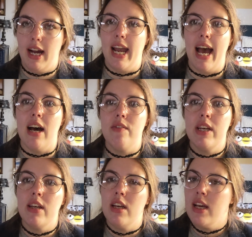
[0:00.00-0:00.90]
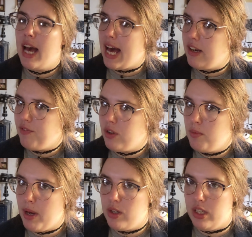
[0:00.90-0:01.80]
I have had it for
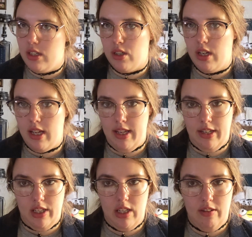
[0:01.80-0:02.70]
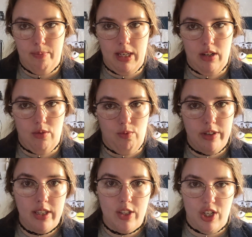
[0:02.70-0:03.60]
about a year and have been
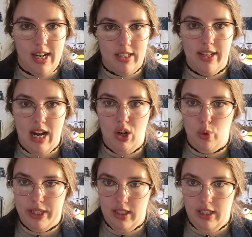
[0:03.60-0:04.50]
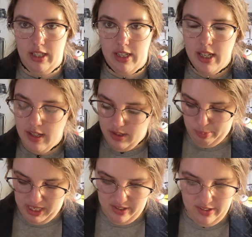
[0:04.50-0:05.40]
really shocked at how quickly the
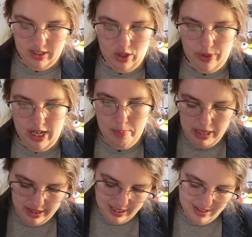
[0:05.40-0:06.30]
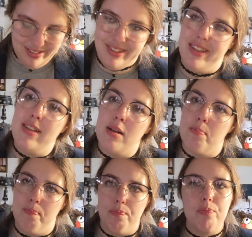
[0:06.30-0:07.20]
prices are going up. I think this
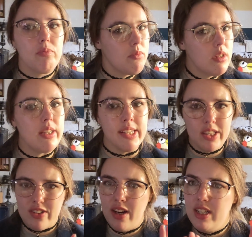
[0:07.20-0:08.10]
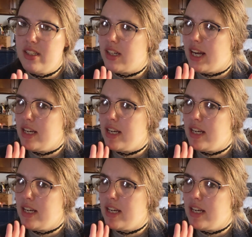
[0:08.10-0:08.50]
system is starting to